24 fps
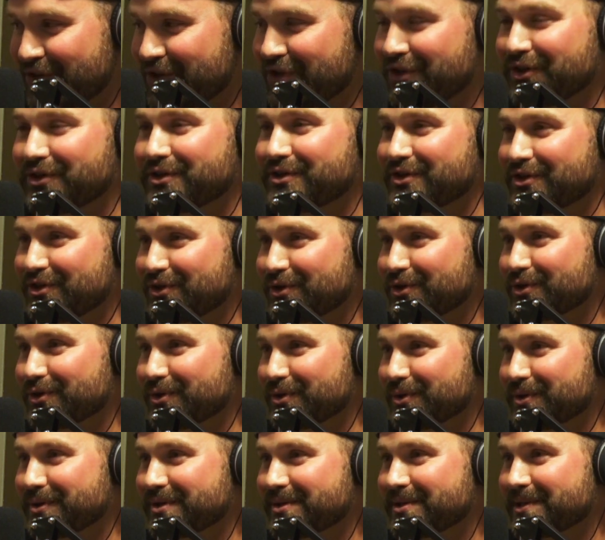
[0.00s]
could
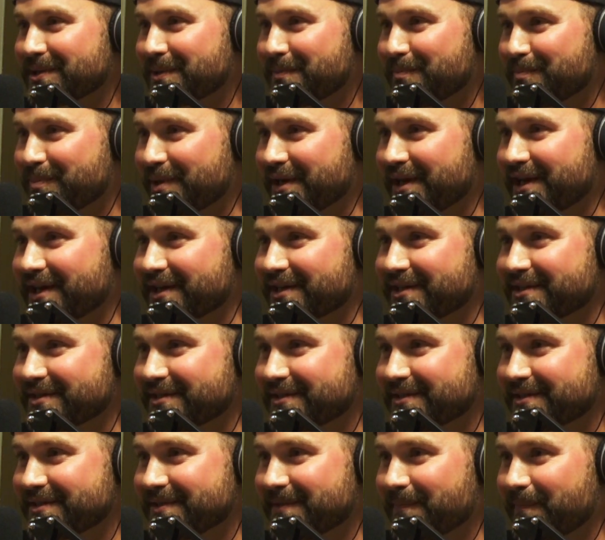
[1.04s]
you pick
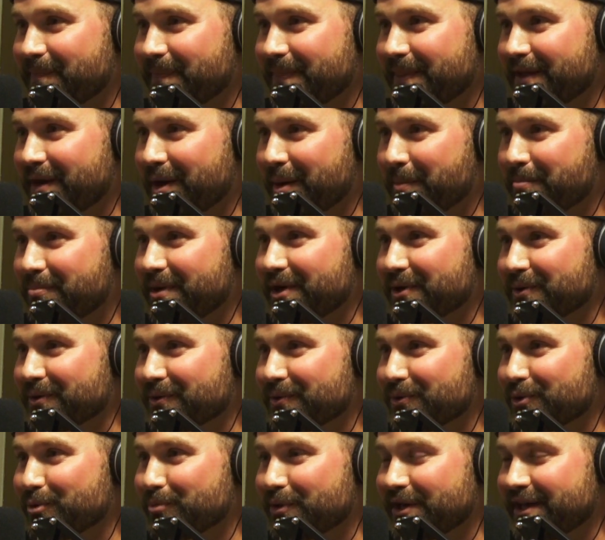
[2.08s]
a better
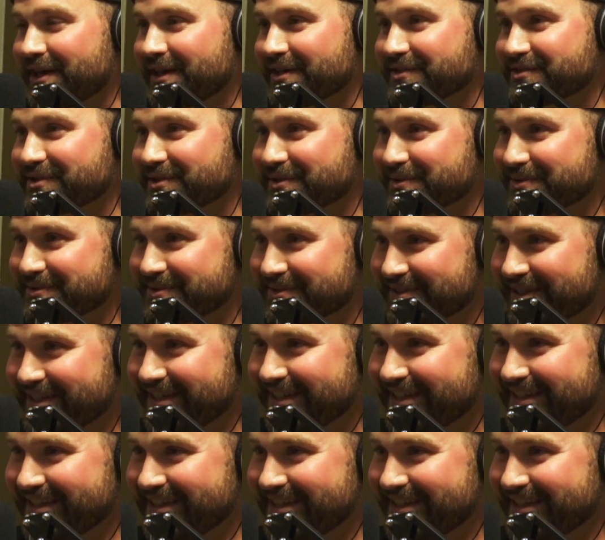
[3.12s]
group of assholes